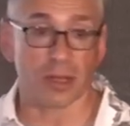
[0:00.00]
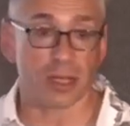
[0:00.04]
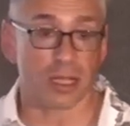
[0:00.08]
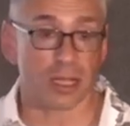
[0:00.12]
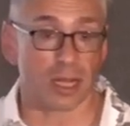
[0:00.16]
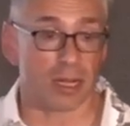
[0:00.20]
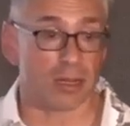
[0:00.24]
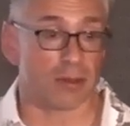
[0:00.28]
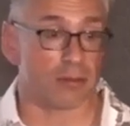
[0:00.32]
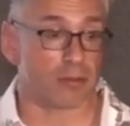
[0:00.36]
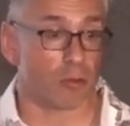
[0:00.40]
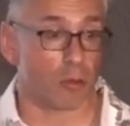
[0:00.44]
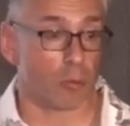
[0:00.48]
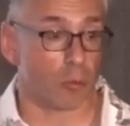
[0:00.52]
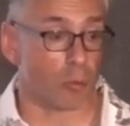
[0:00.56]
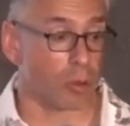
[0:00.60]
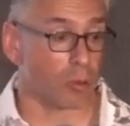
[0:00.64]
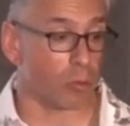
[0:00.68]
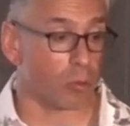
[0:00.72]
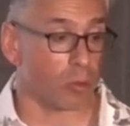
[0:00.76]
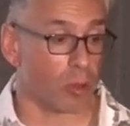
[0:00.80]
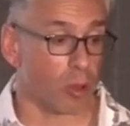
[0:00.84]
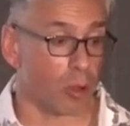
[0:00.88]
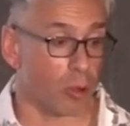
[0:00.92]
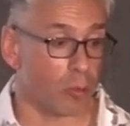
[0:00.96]
kind of what
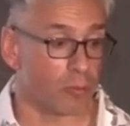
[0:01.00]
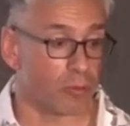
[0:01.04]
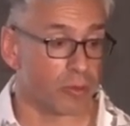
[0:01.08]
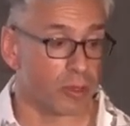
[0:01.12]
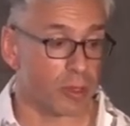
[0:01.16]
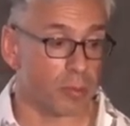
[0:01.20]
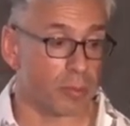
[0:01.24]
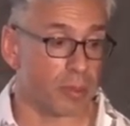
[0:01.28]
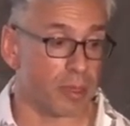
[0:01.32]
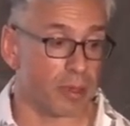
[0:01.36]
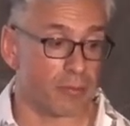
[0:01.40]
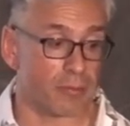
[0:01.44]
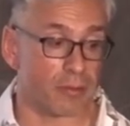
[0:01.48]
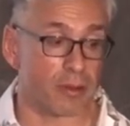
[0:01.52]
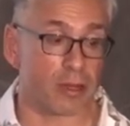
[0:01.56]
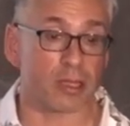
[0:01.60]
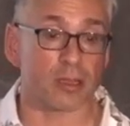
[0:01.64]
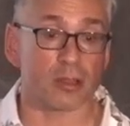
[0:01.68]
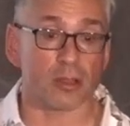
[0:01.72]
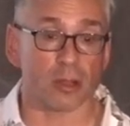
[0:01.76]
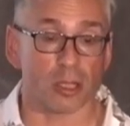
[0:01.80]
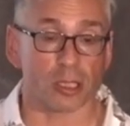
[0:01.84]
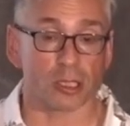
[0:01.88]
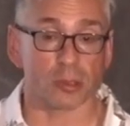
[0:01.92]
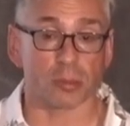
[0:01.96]
will hopefully be a very
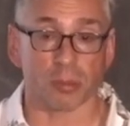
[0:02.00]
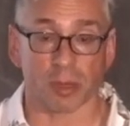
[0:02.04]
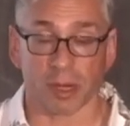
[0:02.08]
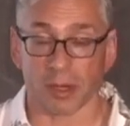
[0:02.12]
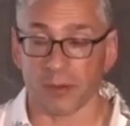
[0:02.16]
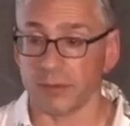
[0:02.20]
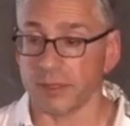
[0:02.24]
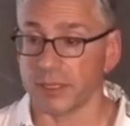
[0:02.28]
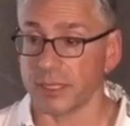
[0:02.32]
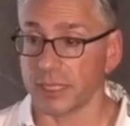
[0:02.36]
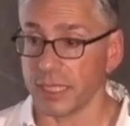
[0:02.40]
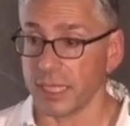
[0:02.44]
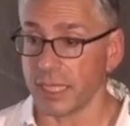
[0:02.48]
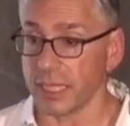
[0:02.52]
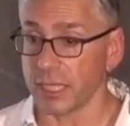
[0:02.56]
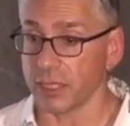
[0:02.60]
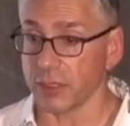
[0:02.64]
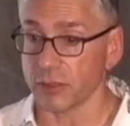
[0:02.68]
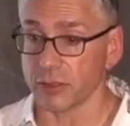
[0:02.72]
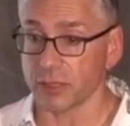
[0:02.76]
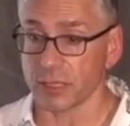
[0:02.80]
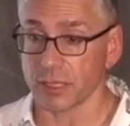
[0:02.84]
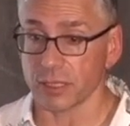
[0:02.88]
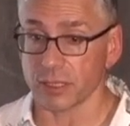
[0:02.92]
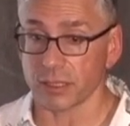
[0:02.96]
large privacy
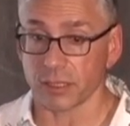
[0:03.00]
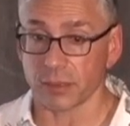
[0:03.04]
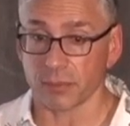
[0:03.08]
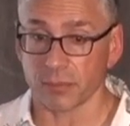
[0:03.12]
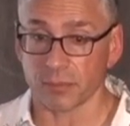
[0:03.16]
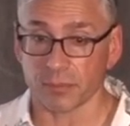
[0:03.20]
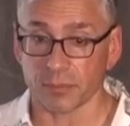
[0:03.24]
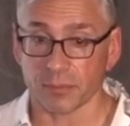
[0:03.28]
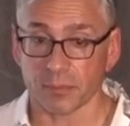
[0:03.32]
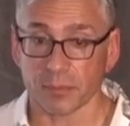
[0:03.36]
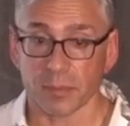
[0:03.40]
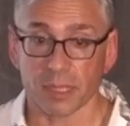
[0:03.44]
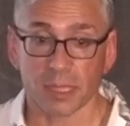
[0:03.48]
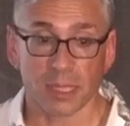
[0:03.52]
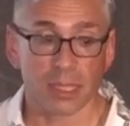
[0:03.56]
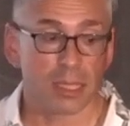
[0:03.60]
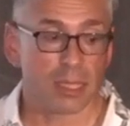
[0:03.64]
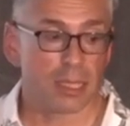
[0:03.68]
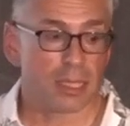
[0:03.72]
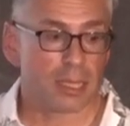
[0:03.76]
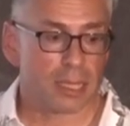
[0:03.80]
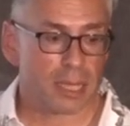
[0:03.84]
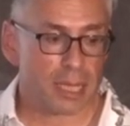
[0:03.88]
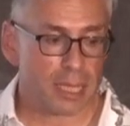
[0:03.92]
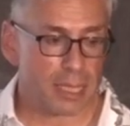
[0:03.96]
ecosystem.
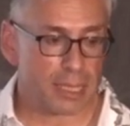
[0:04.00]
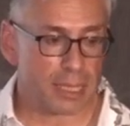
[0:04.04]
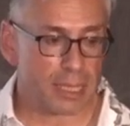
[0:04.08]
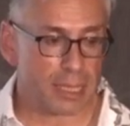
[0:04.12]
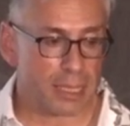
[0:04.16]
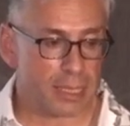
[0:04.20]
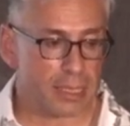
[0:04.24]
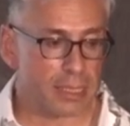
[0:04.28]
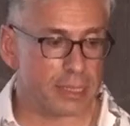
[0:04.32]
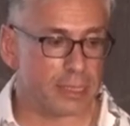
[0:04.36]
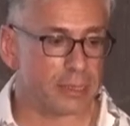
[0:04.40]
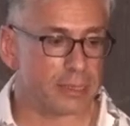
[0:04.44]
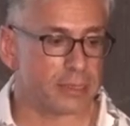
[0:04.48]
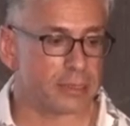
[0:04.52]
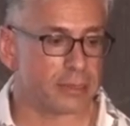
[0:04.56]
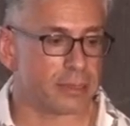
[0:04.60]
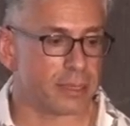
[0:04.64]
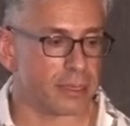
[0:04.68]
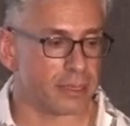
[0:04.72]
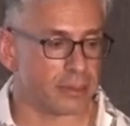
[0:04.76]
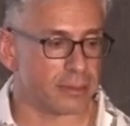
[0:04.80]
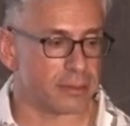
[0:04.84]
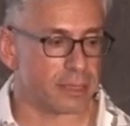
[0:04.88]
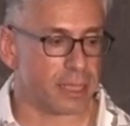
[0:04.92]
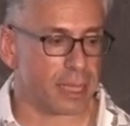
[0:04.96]
It is
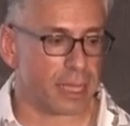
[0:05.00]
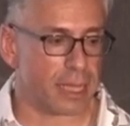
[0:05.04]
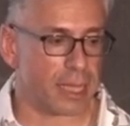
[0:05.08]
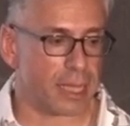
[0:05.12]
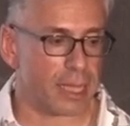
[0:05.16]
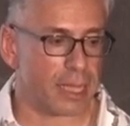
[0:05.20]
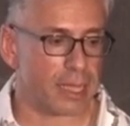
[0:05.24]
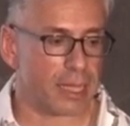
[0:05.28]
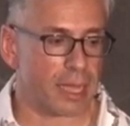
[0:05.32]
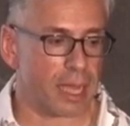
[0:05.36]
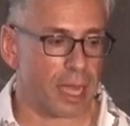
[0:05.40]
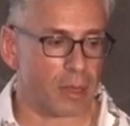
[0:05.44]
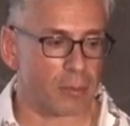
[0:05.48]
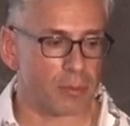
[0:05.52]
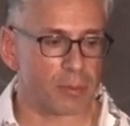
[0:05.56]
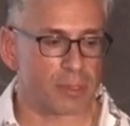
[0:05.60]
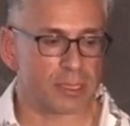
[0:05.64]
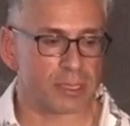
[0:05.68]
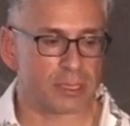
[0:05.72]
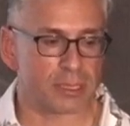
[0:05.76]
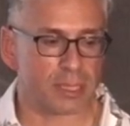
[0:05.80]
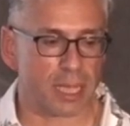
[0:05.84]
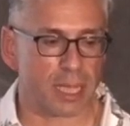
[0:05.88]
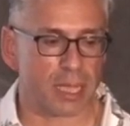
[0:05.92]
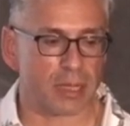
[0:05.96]
today, I would
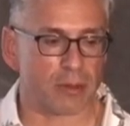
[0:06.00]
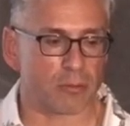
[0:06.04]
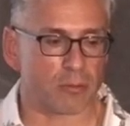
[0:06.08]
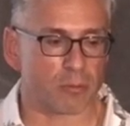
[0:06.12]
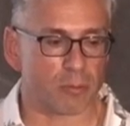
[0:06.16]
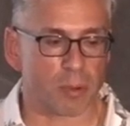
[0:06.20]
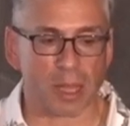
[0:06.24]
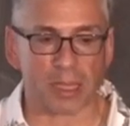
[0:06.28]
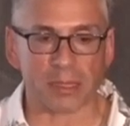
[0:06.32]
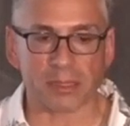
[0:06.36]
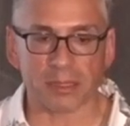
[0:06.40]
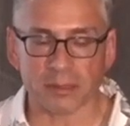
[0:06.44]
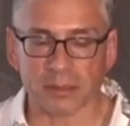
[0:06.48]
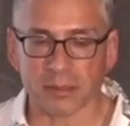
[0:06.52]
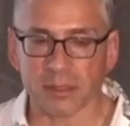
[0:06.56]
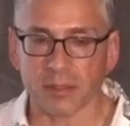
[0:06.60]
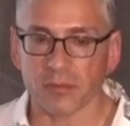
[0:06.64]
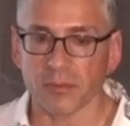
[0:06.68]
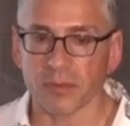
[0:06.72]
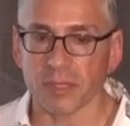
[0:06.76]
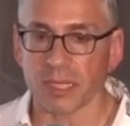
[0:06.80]
say, relatively